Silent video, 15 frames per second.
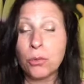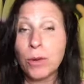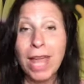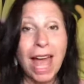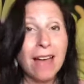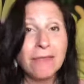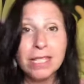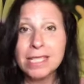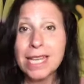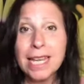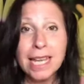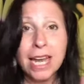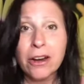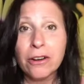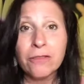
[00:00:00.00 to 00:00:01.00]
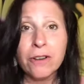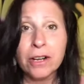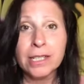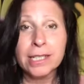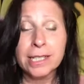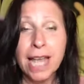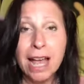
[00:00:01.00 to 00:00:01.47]
We have to take care of
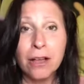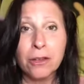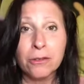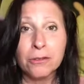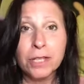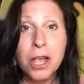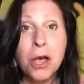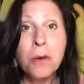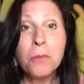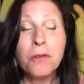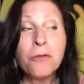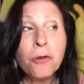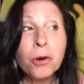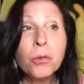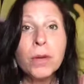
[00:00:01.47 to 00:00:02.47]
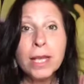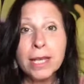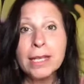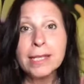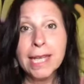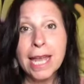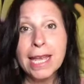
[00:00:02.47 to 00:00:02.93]
ourselves before we
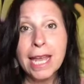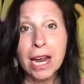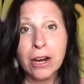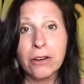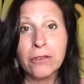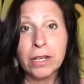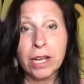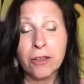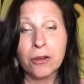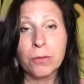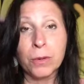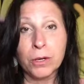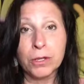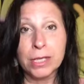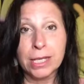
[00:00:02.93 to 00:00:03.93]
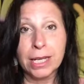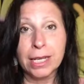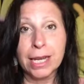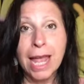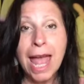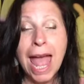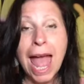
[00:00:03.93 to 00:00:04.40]
can take care of another person.